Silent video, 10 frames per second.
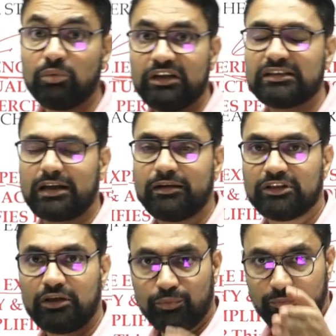will decide
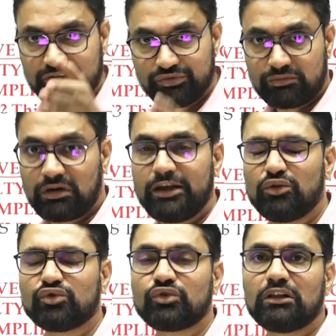whether we will try
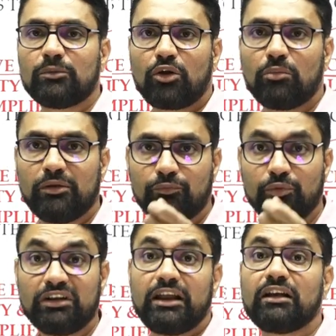to solve the problem, we
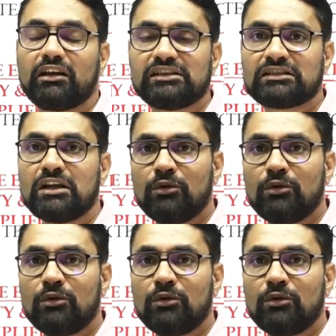will take risk,